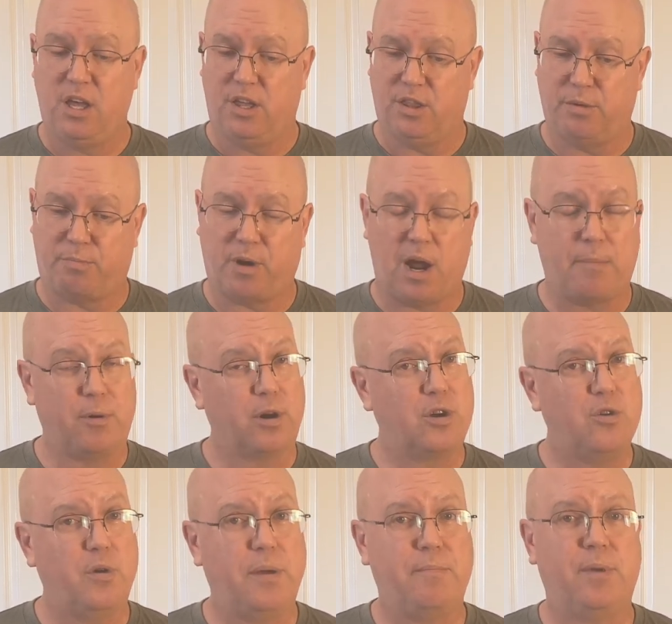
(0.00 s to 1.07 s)
the proper
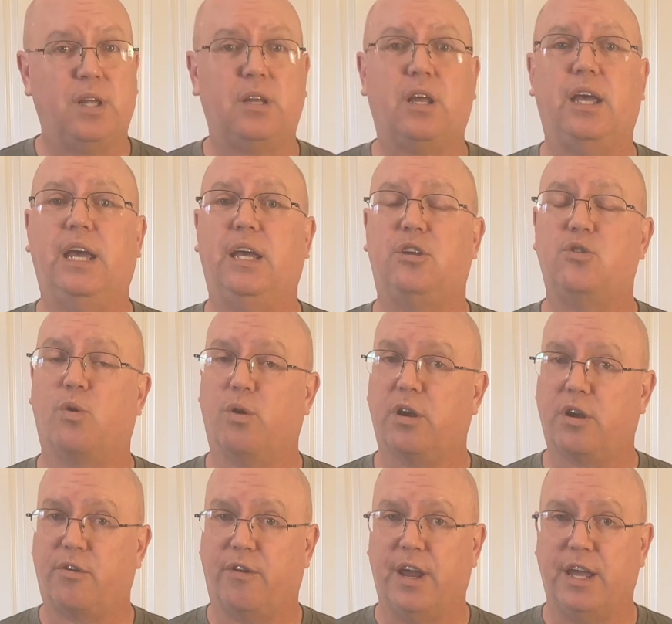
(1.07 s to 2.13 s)
equipment, a
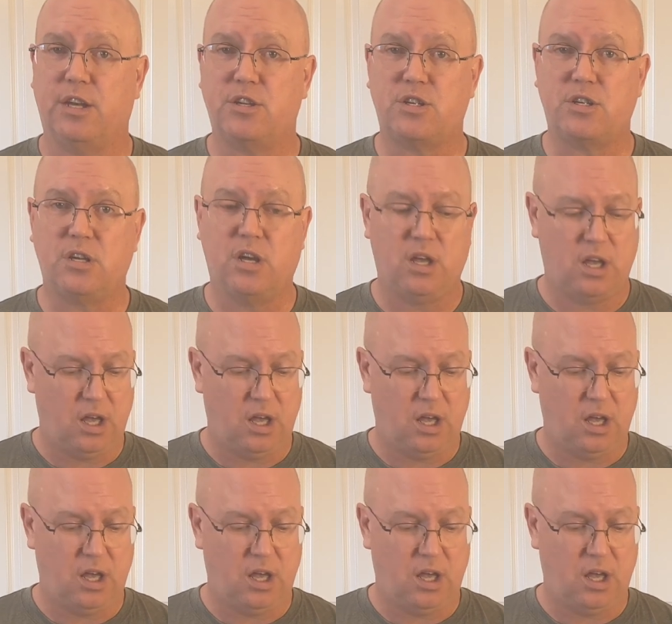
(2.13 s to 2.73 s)
torque wrench,